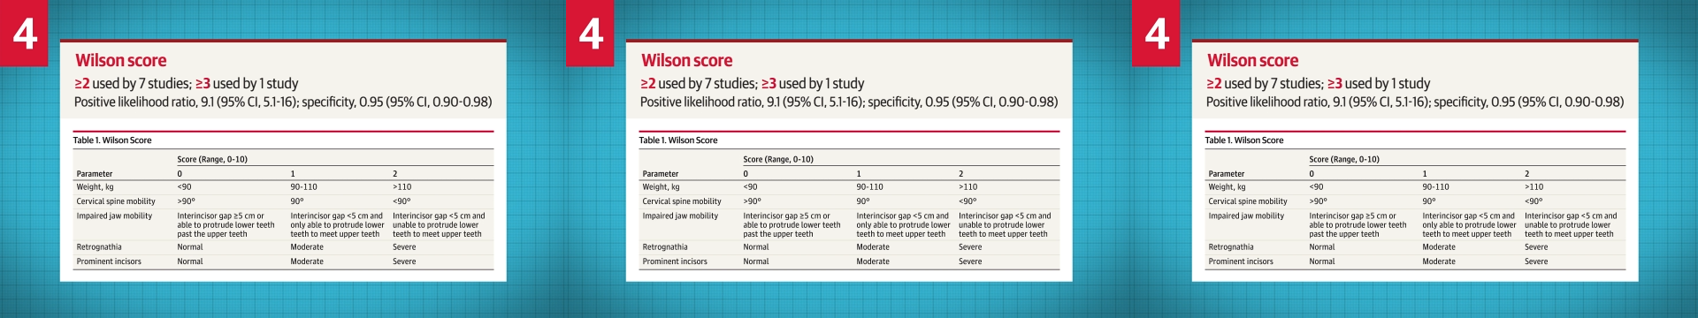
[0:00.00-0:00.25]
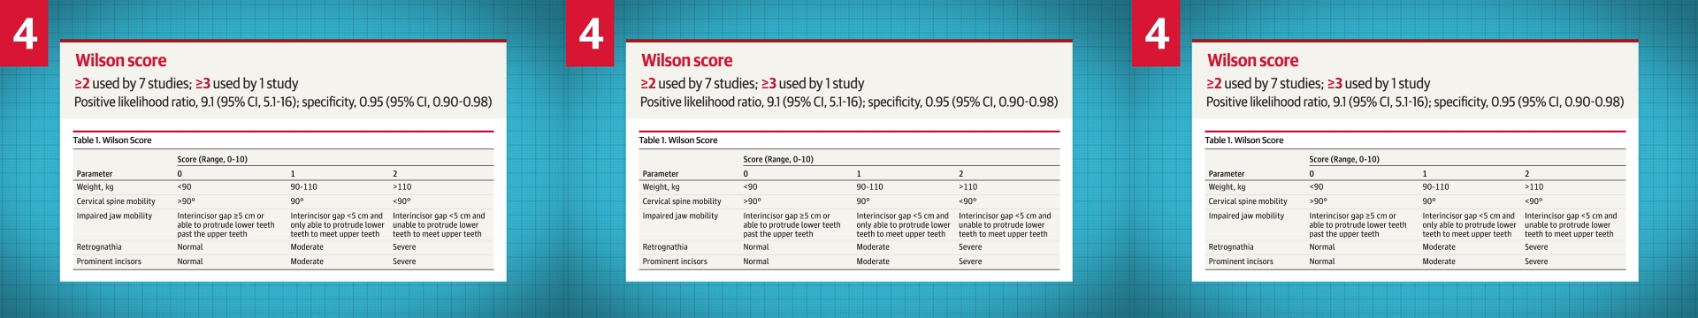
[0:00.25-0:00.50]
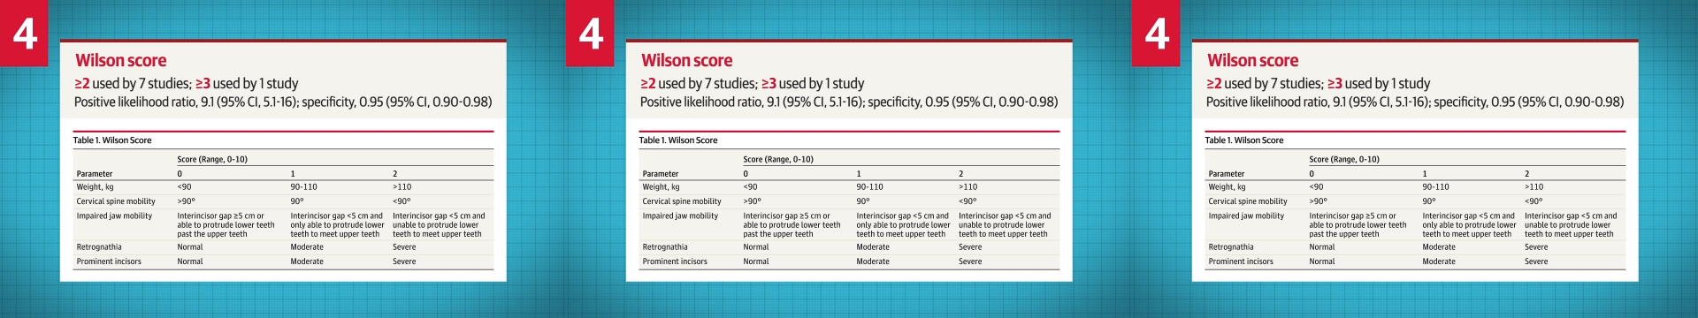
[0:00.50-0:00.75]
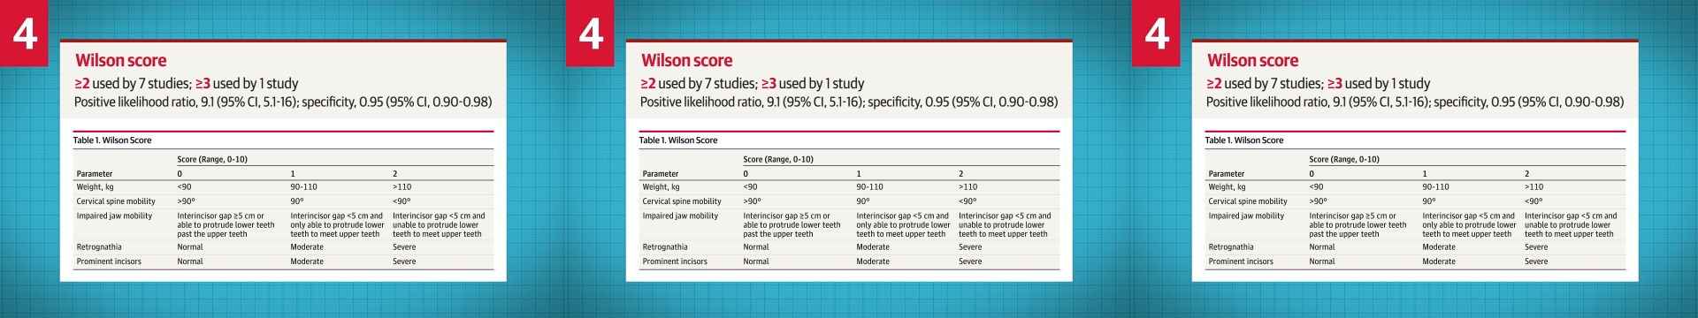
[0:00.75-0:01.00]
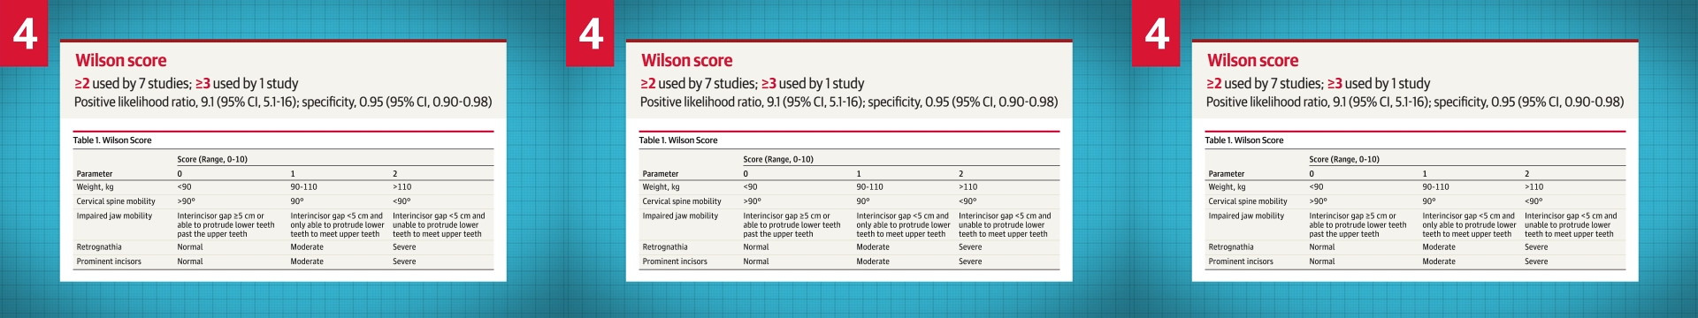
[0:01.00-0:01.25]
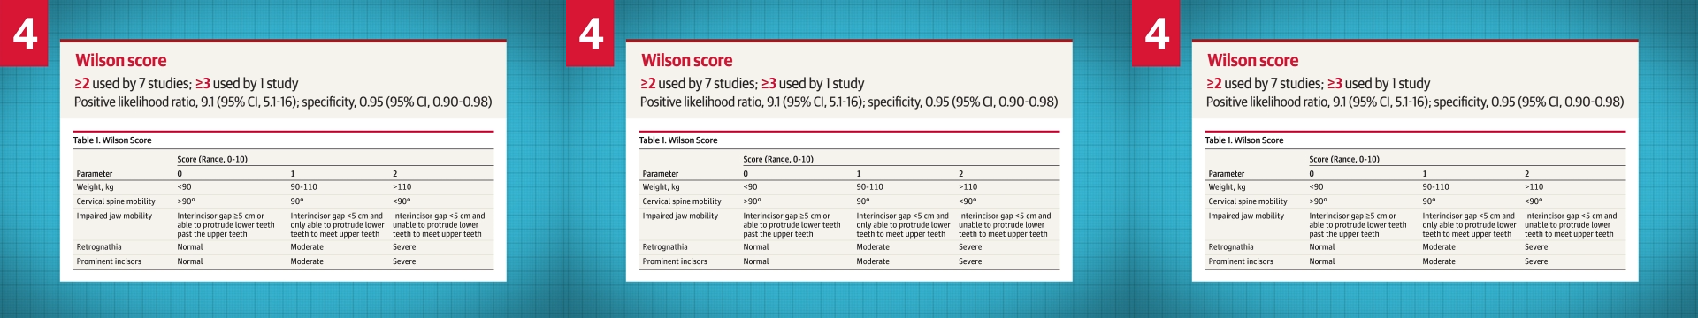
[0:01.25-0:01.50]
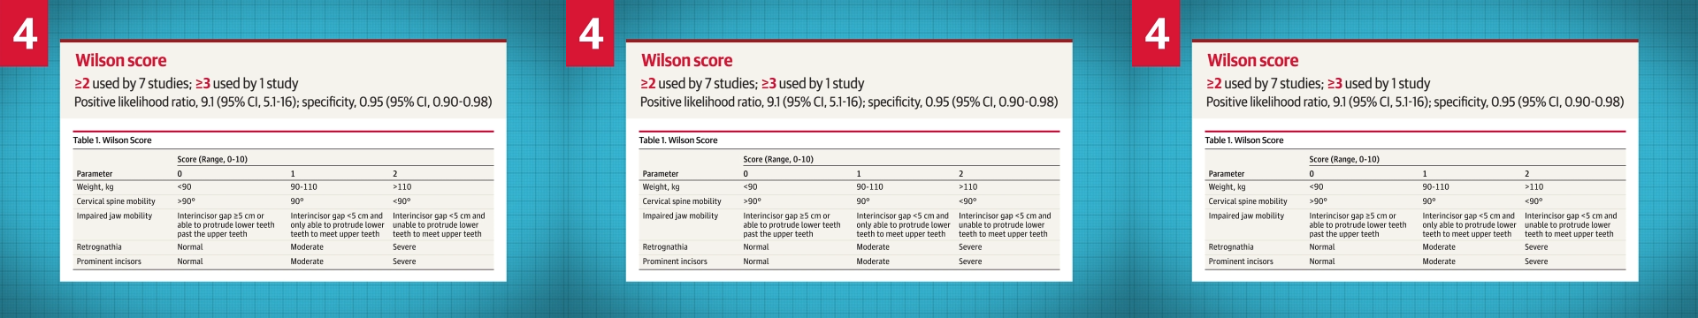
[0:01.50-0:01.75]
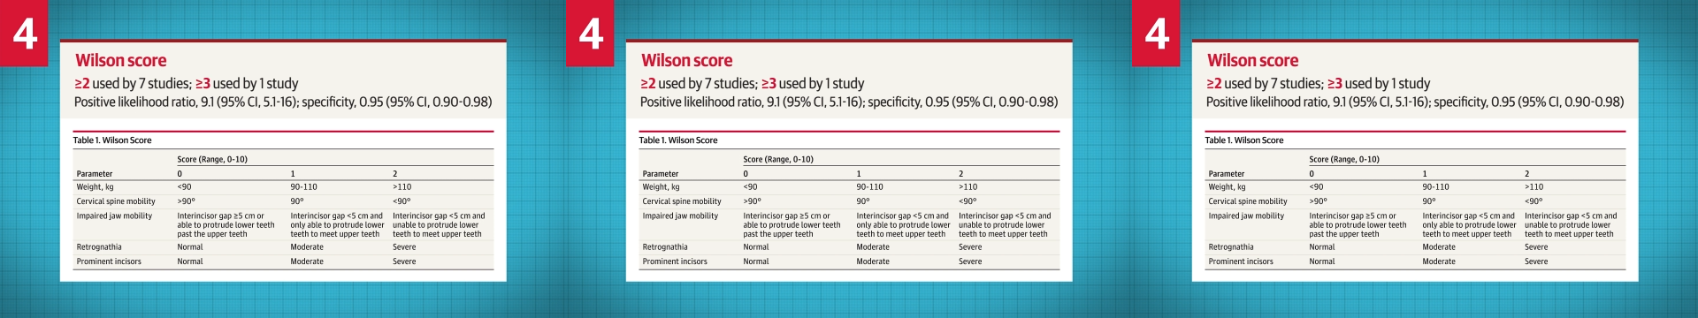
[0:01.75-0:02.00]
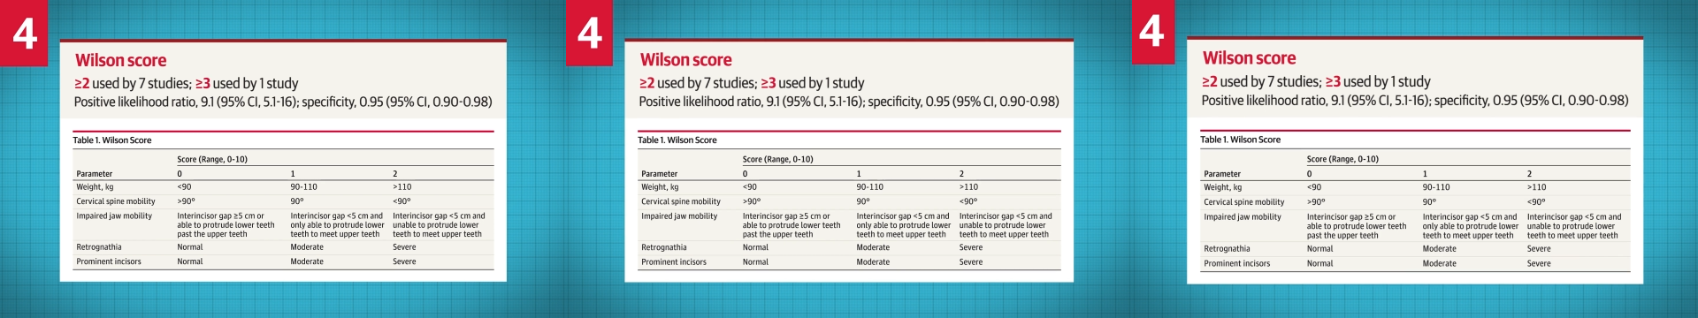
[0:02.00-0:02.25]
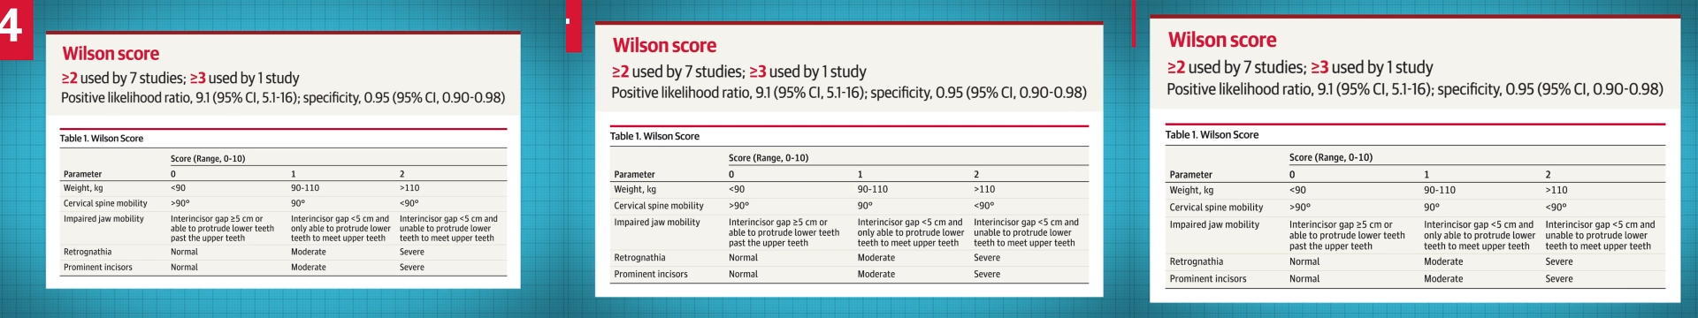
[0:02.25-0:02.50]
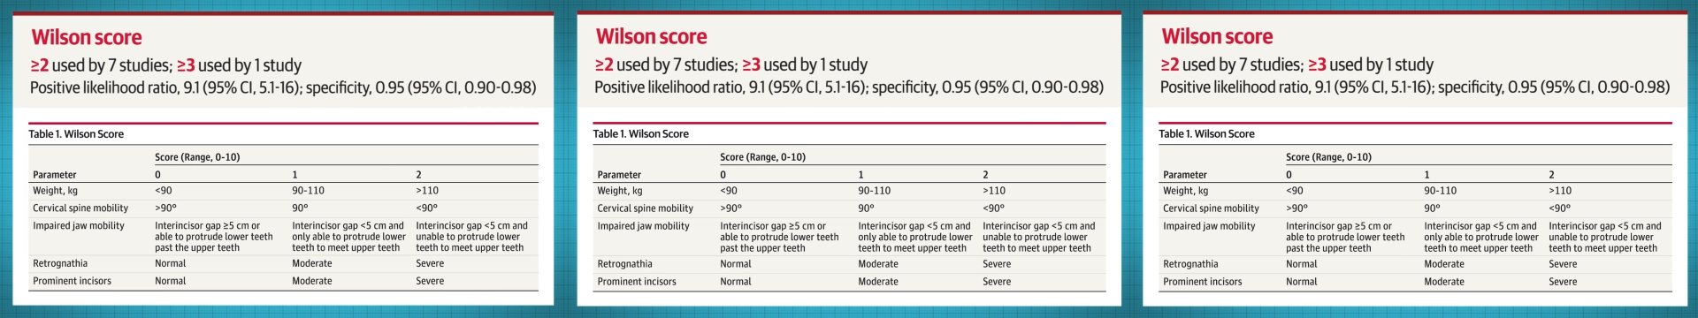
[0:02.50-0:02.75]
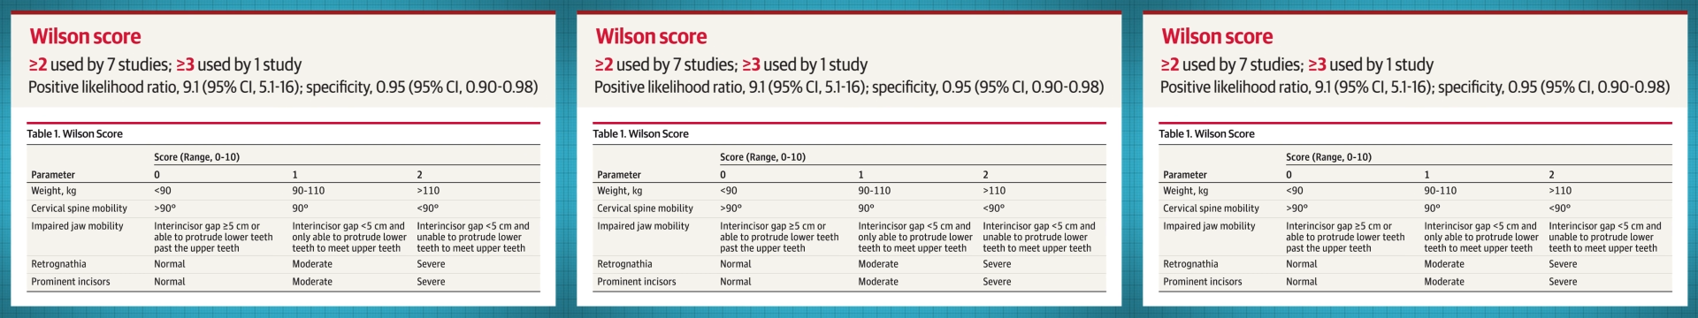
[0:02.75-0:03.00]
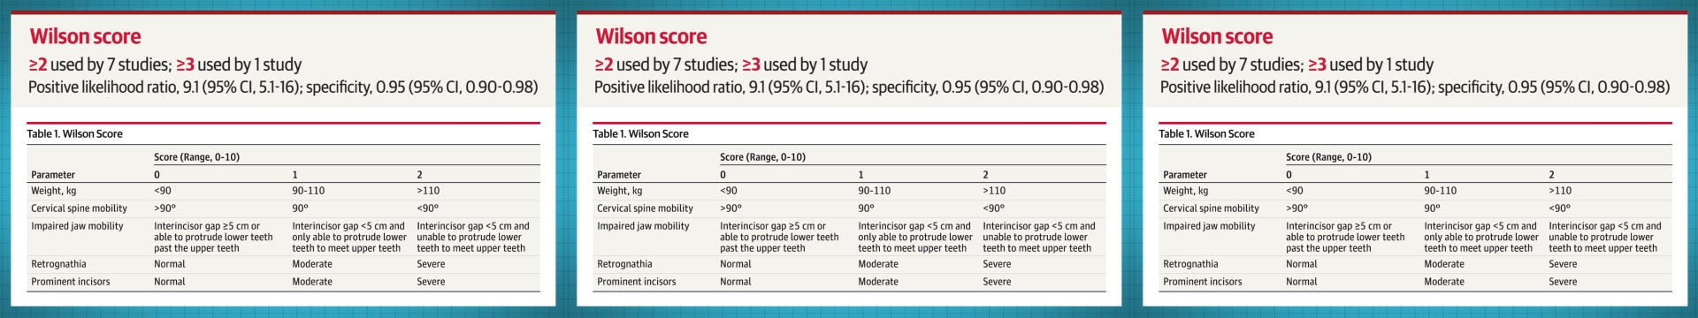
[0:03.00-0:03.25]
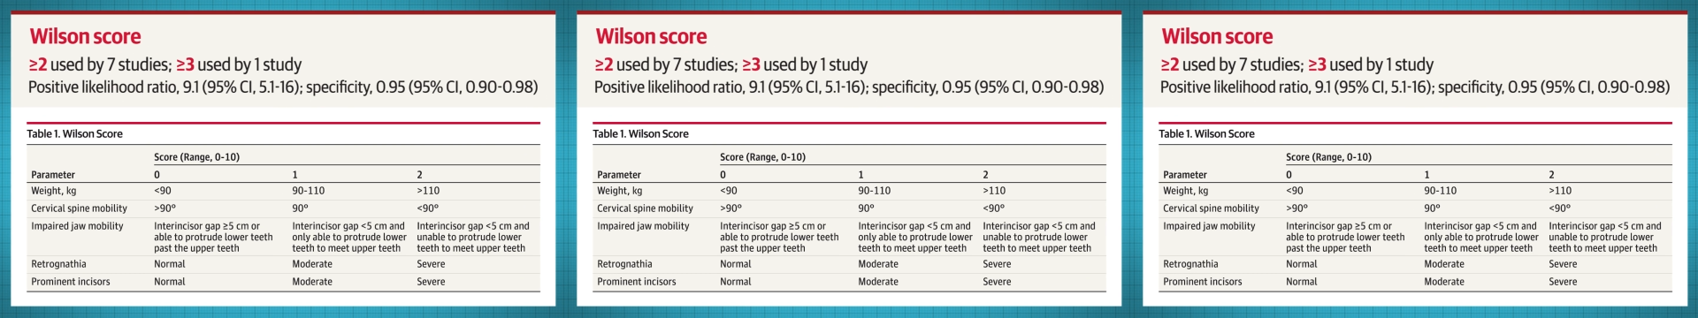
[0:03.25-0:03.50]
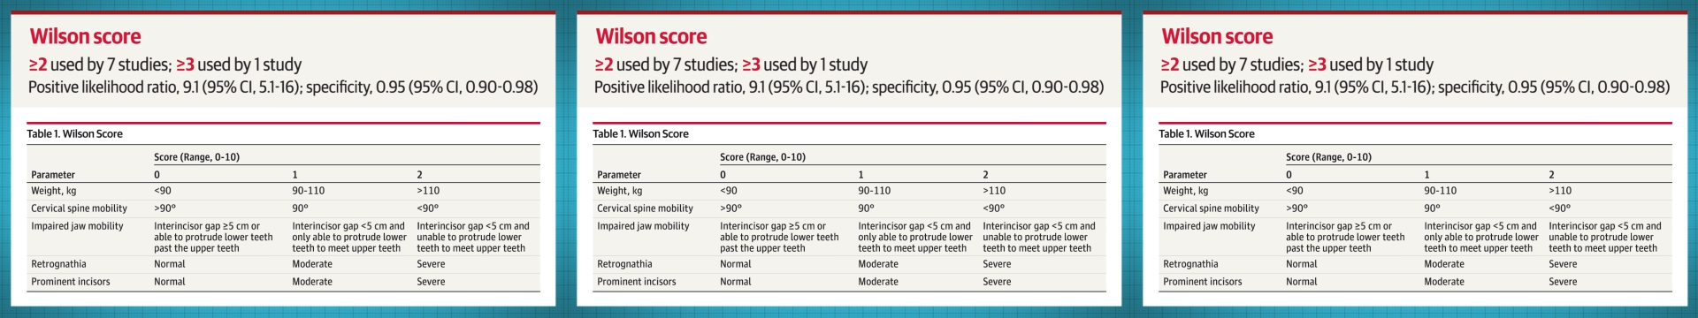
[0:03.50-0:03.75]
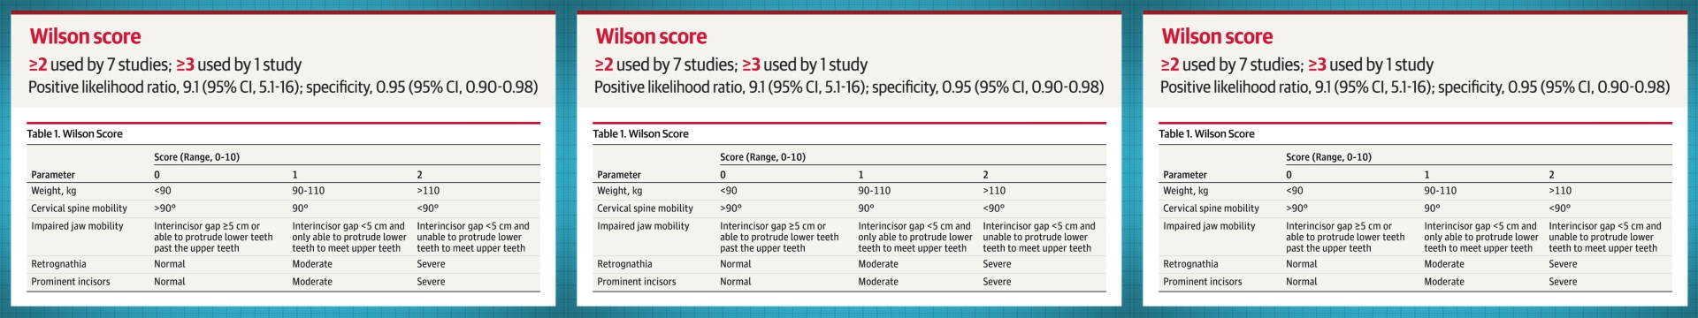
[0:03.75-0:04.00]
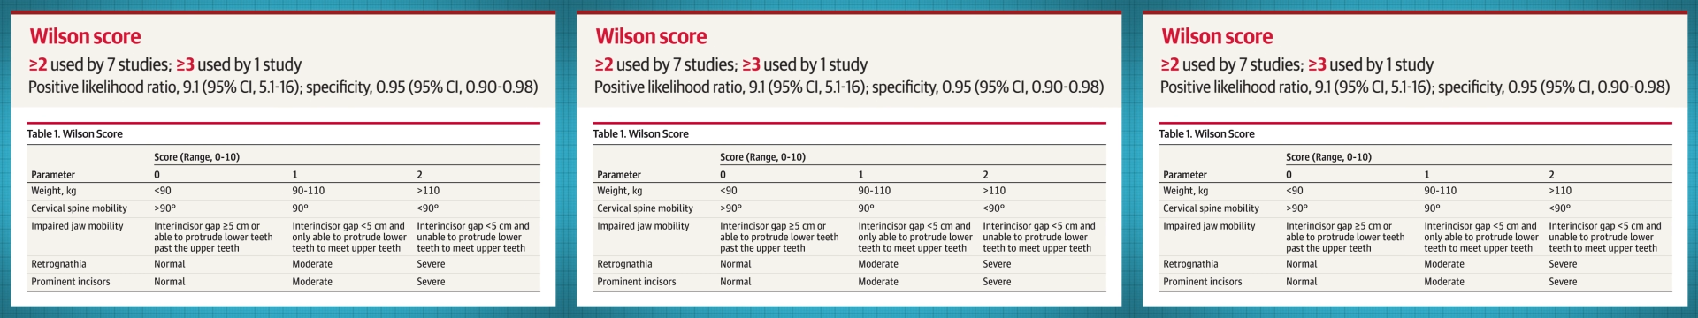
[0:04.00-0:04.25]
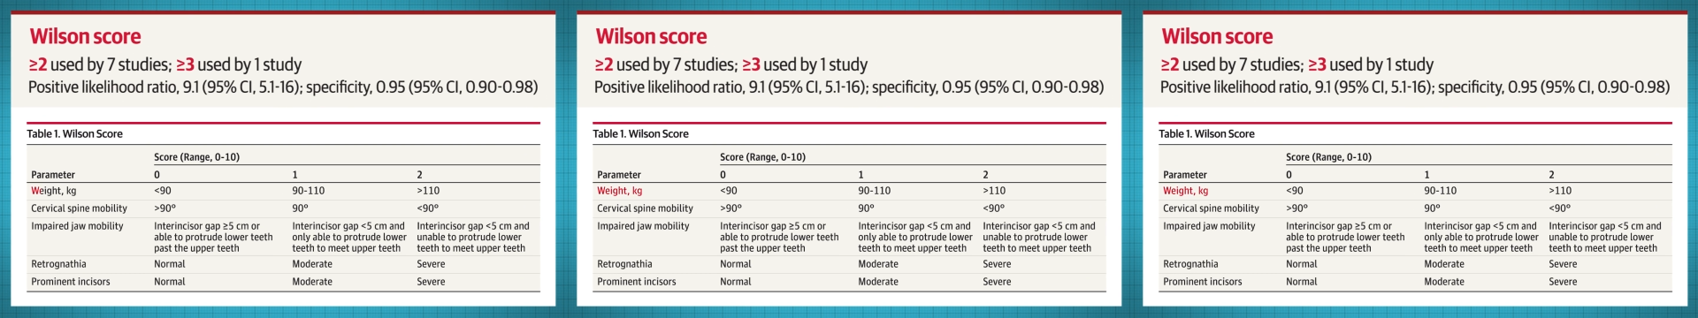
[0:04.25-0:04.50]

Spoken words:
Nobody's mouth can be seen.